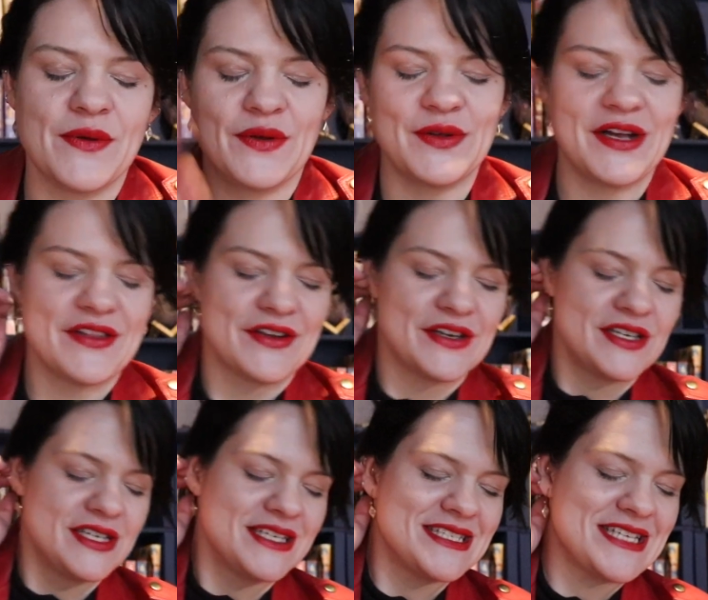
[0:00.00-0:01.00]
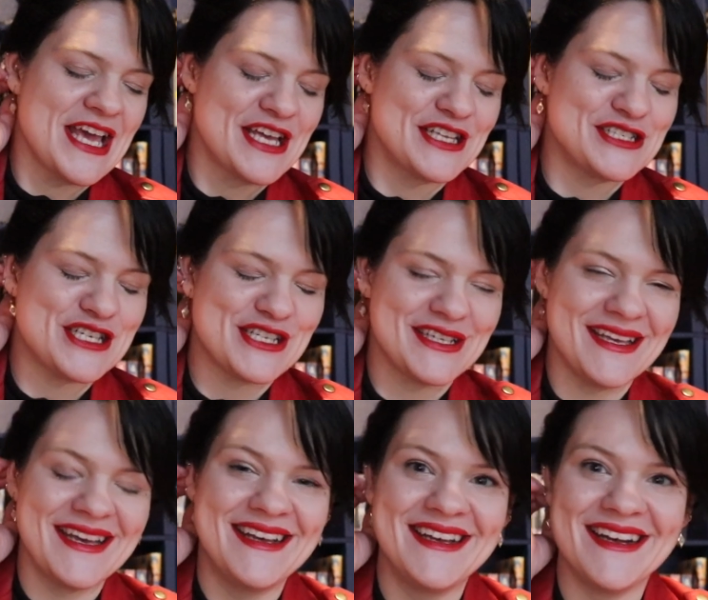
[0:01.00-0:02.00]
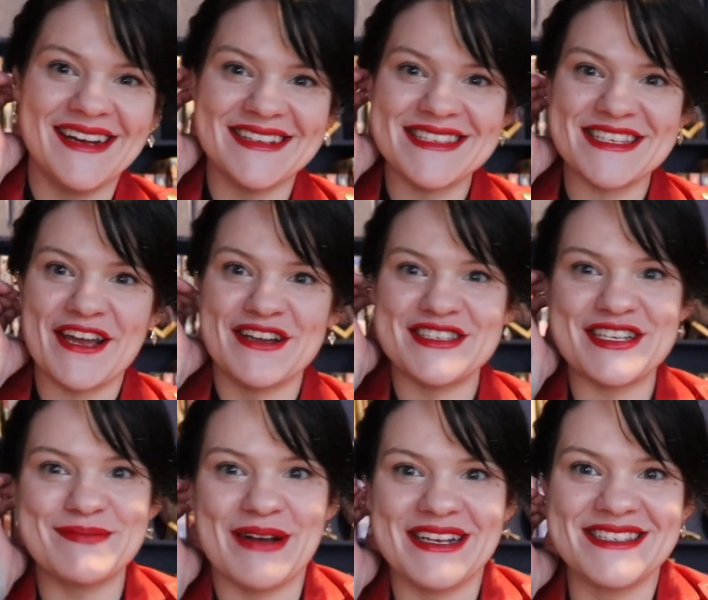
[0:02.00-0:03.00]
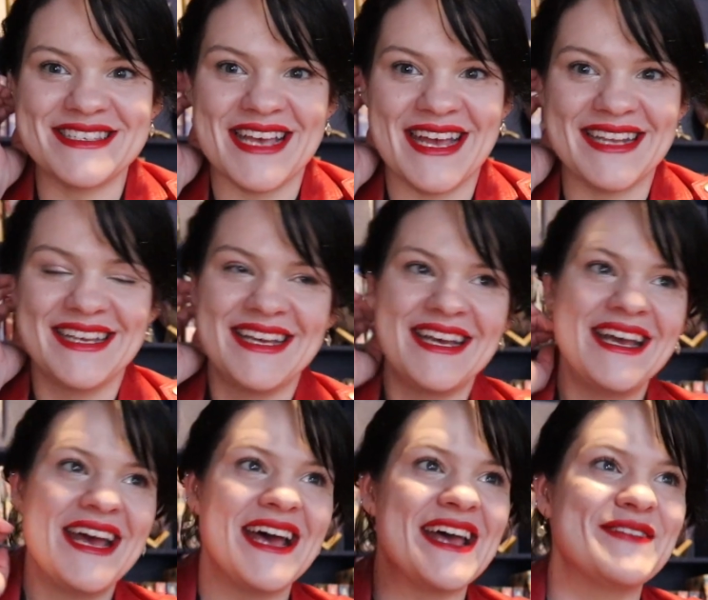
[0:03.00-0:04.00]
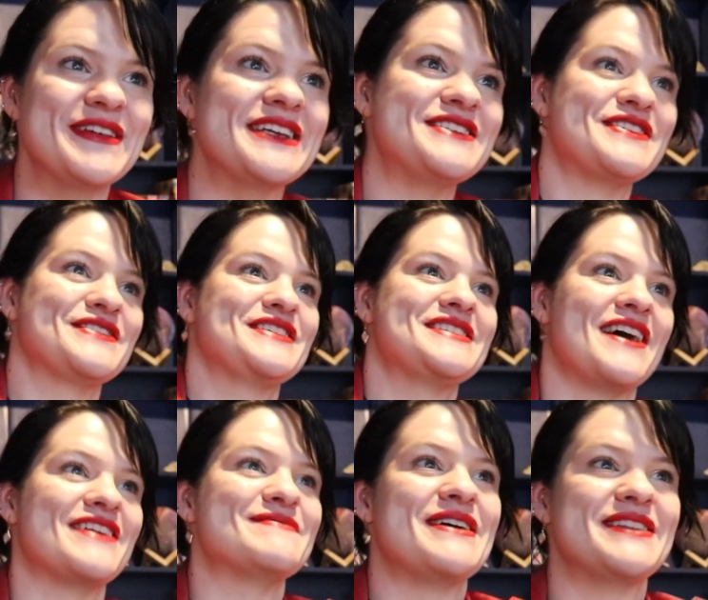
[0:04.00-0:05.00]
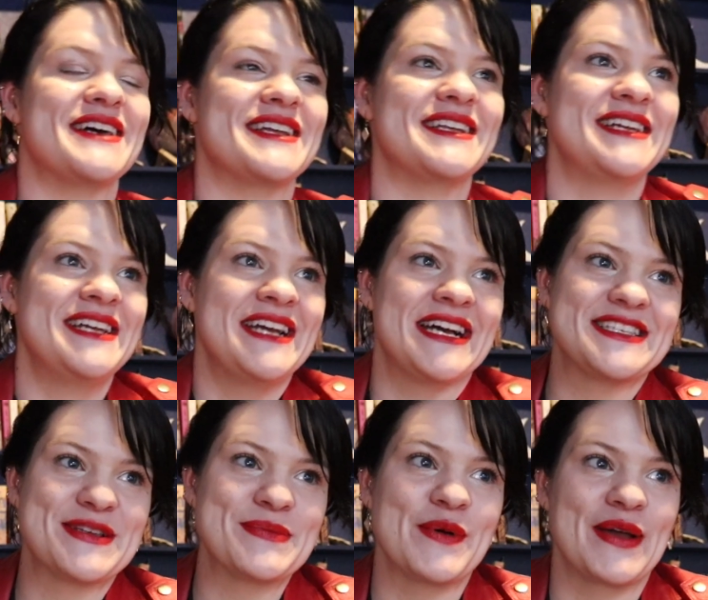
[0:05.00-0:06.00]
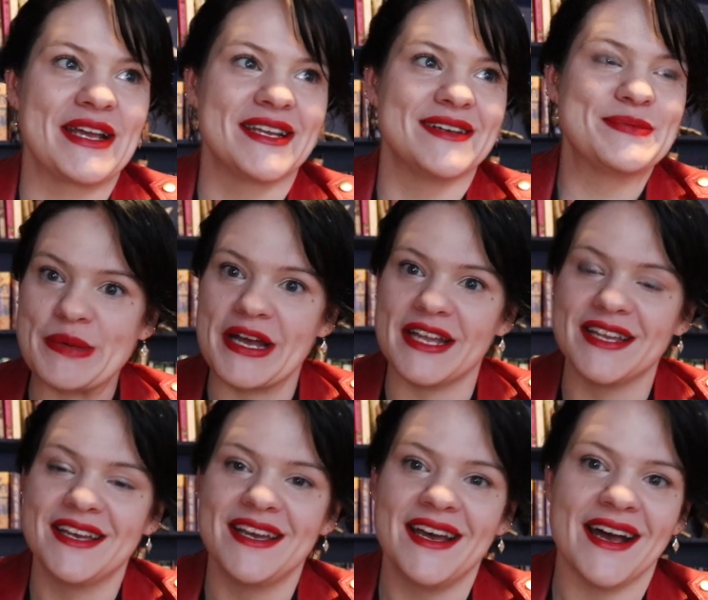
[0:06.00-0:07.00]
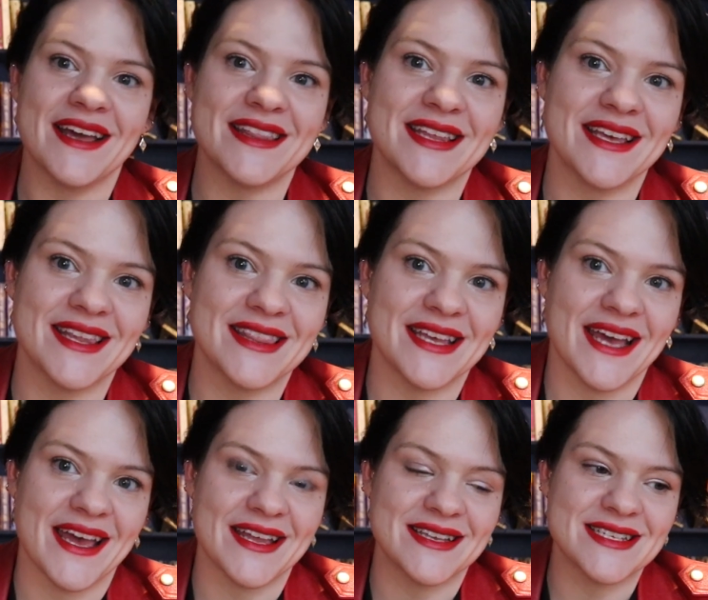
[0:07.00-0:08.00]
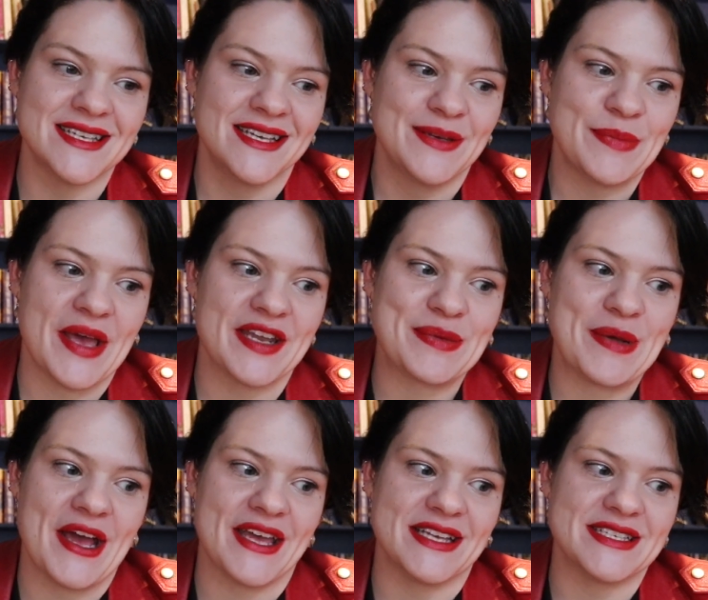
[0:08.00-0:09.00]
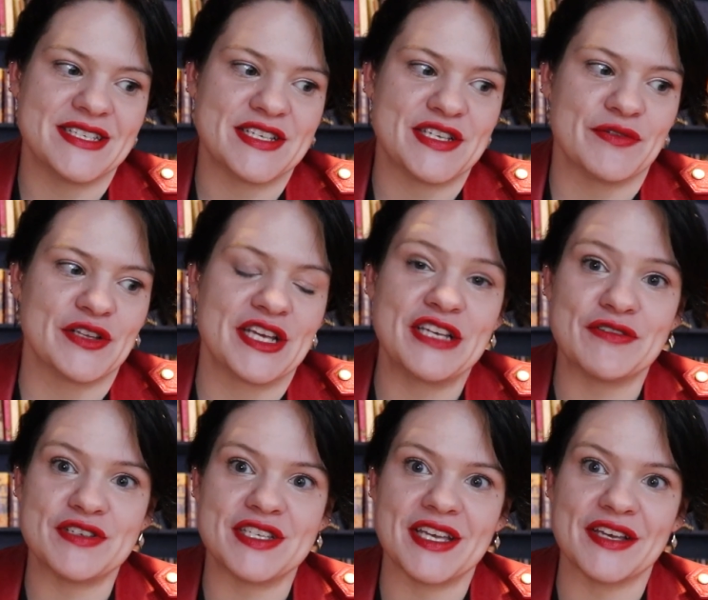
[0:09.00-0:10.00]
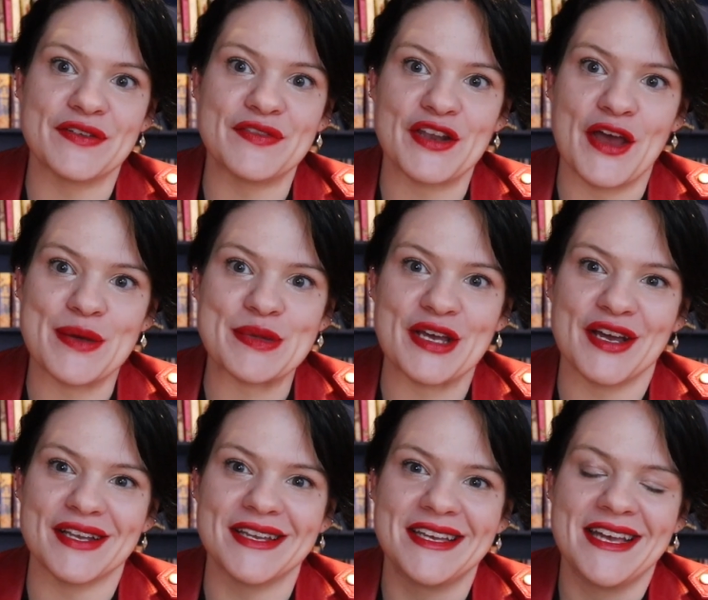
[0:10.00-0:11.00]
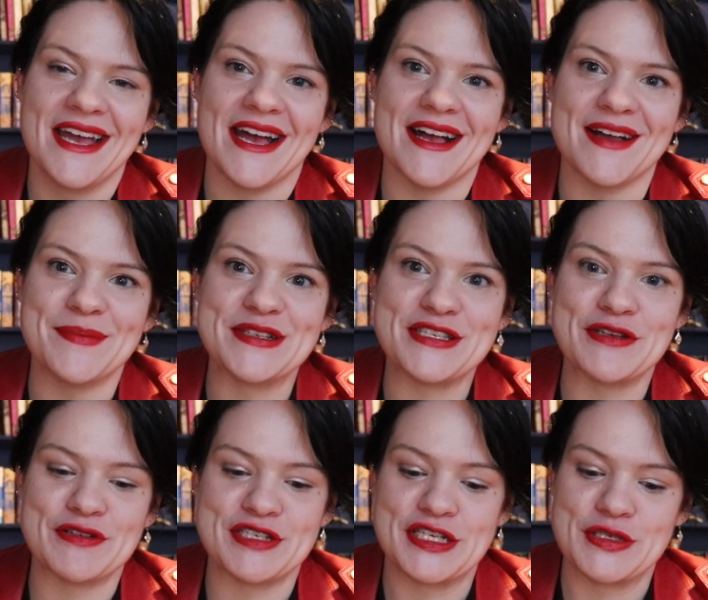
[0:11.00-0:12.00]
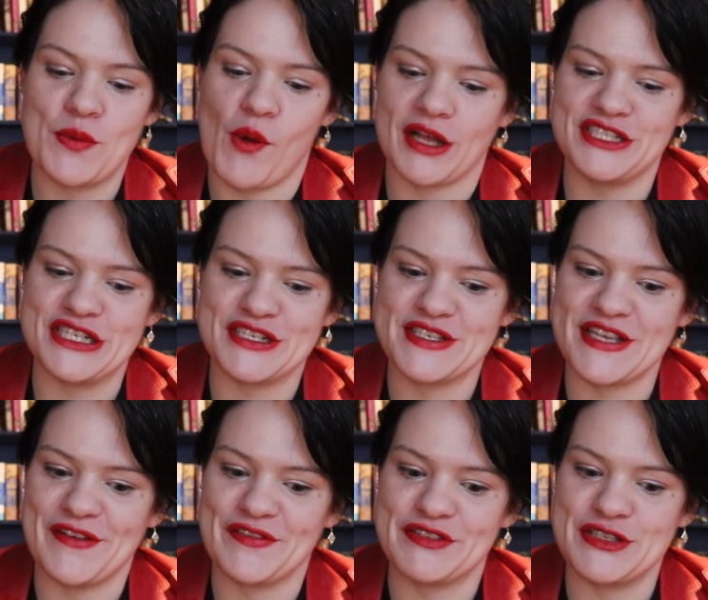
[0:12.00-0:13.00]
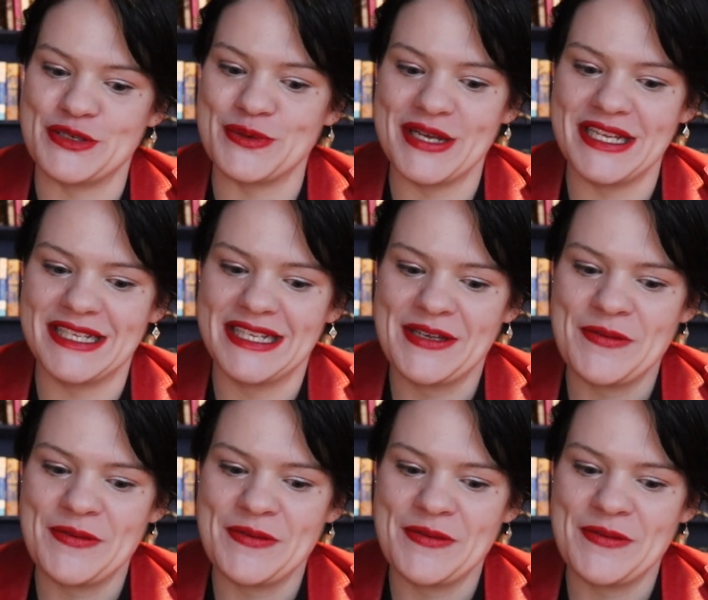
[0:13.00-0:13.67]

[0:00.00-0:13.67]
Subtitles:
a whole other tangent on scarcity mindset, and we can certainly talk about that at some point. But I think that panic buying is just a really interesting phenomenon. It's interesting to watch yourself do it.